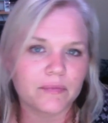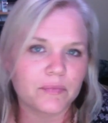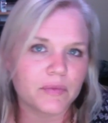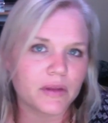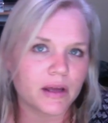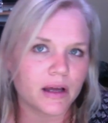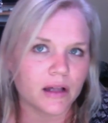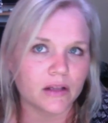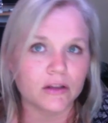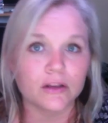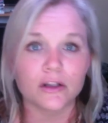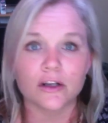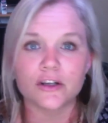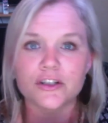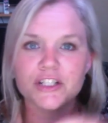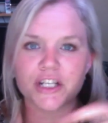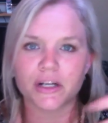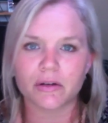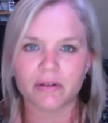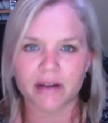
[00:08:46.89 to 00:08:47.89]

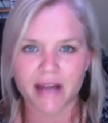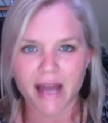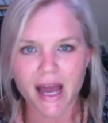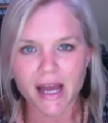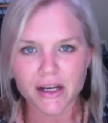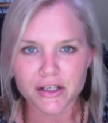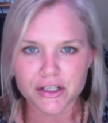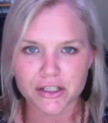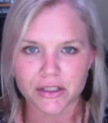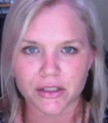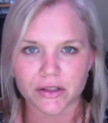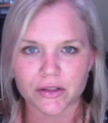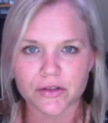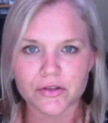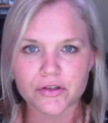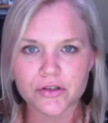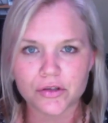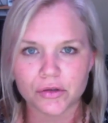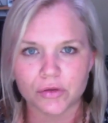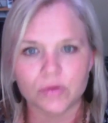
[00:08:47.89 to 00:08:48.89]
allergic reaction
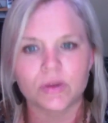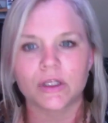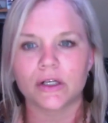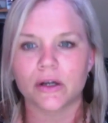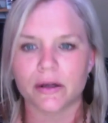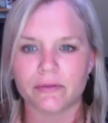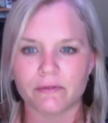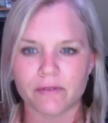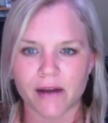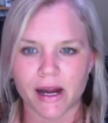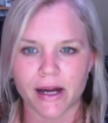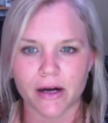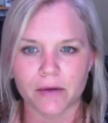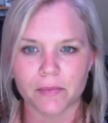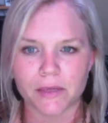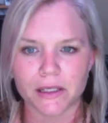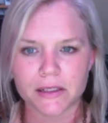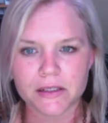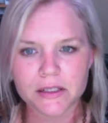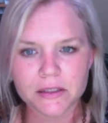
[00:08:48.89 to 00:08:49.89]
to their
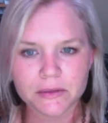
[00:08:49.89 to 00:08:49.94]
environment.